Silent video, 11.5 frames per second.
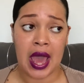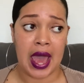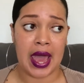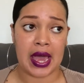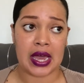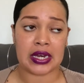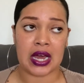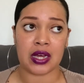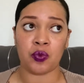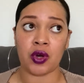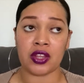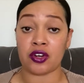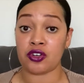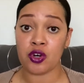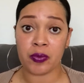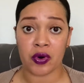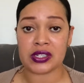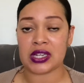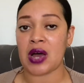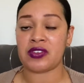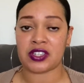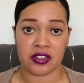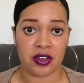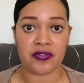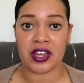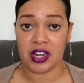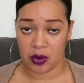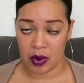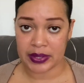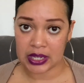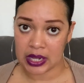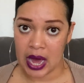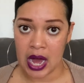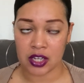And when they're newborns, obviously they're feeding around the clock.